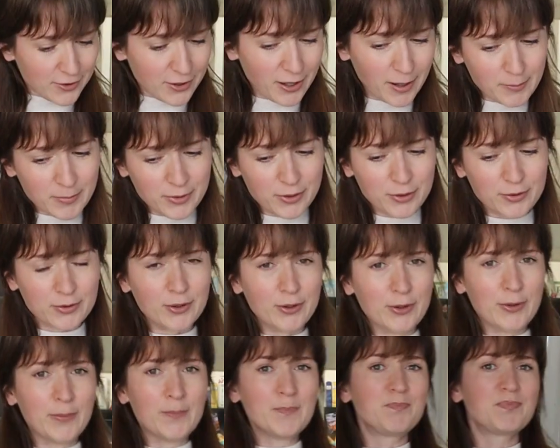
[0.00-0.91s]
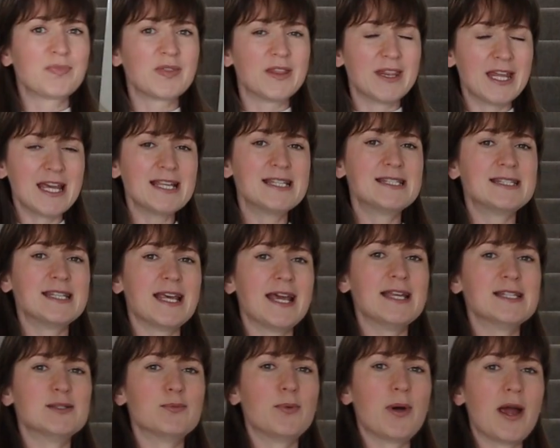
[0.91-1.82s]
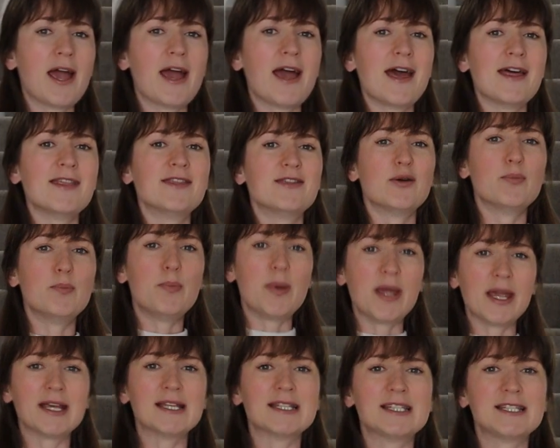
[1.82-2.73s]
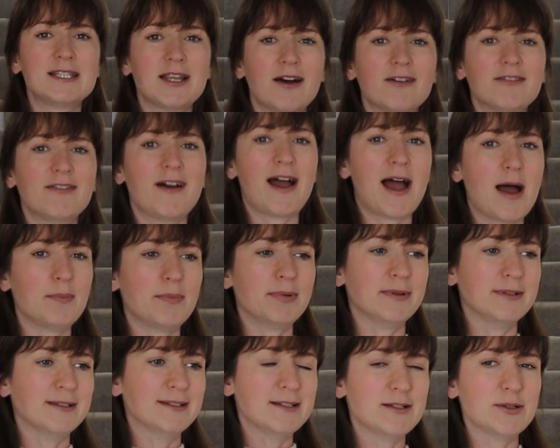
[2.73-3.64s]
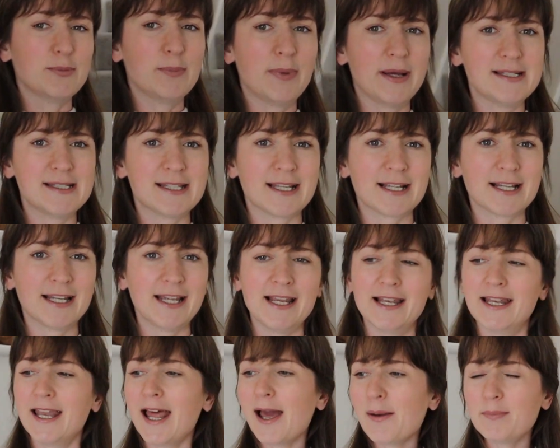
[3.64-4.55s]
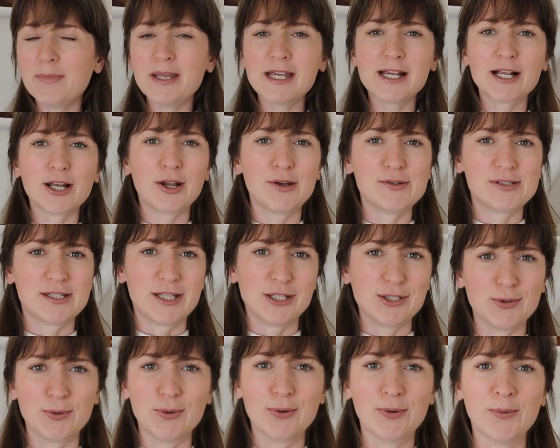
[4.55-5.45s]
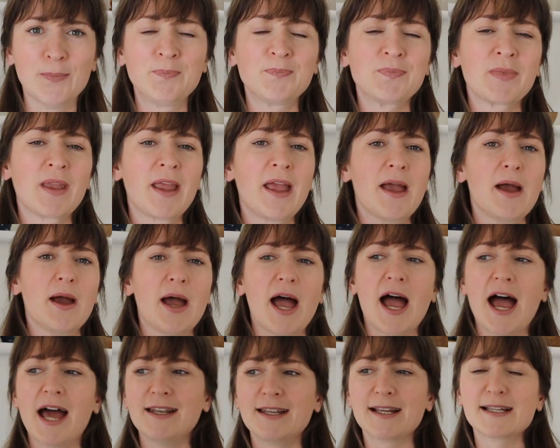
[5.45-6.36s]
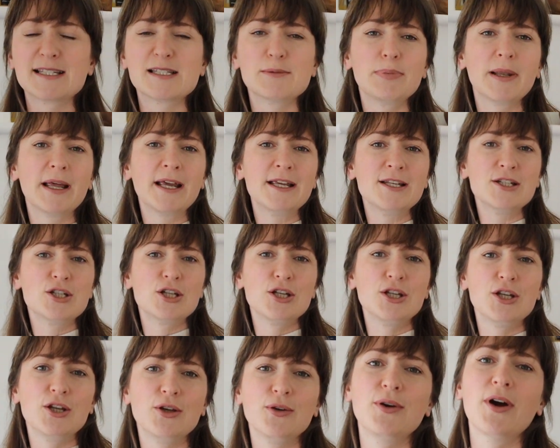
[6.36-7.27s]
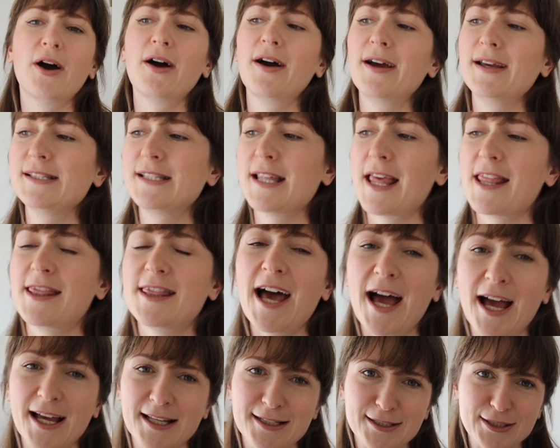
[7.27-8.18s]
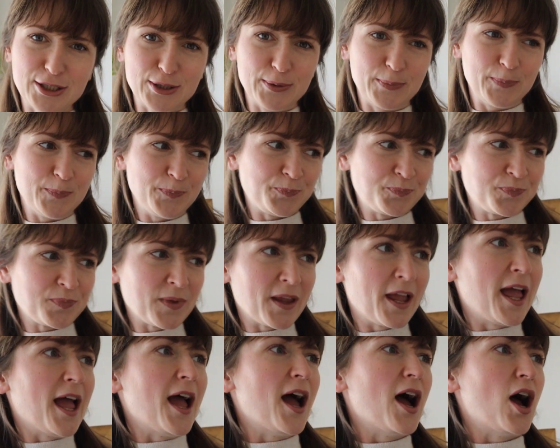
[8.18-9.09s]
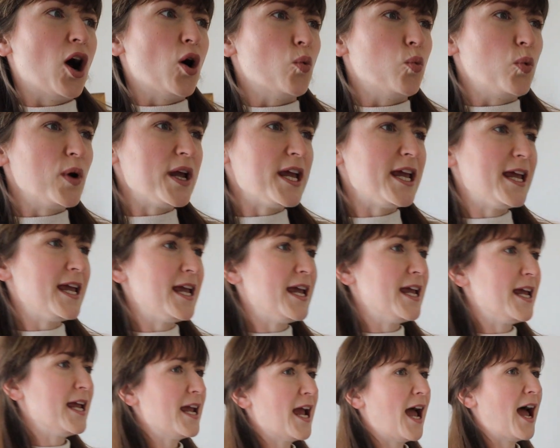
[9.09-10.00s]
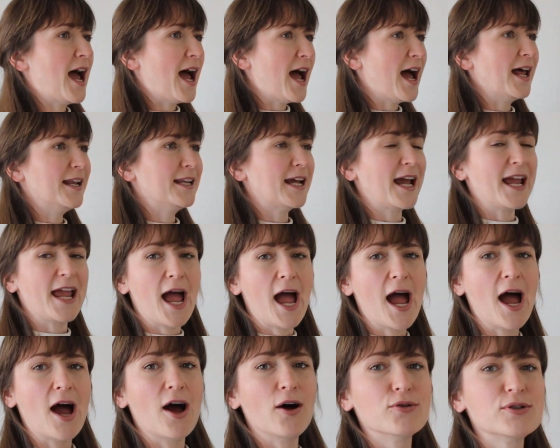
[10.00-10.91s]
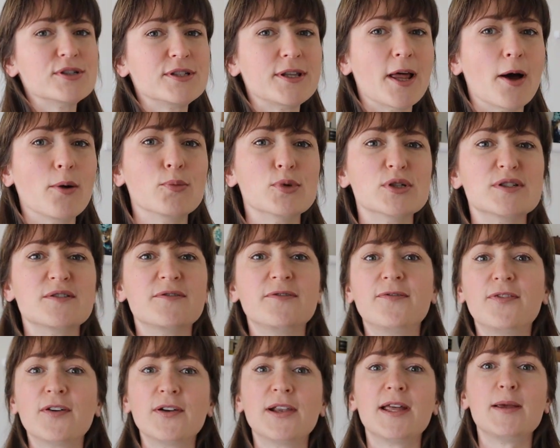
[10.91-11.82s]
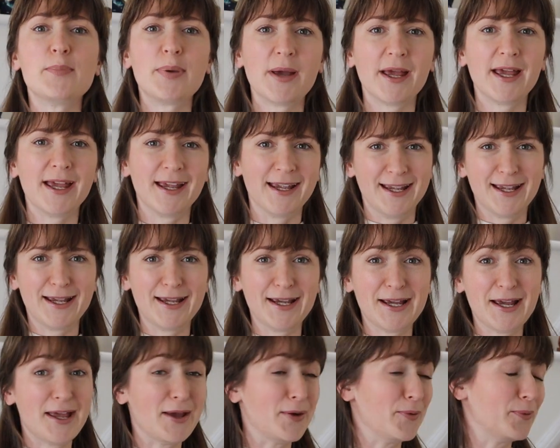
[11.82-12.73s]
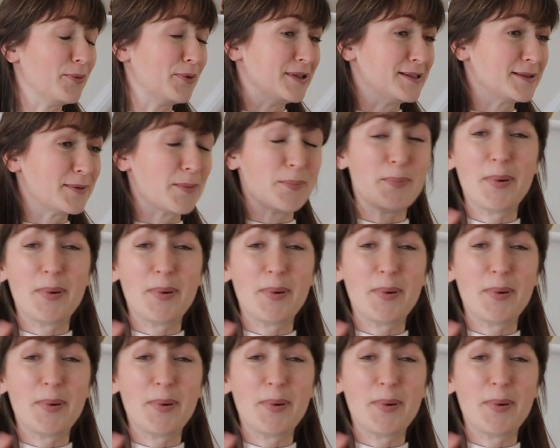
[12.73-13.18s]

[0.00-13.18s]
you come through, this is where the big stuff happened. Basically, let me close the door and explain to you guys that we had a house that was fully pink. It was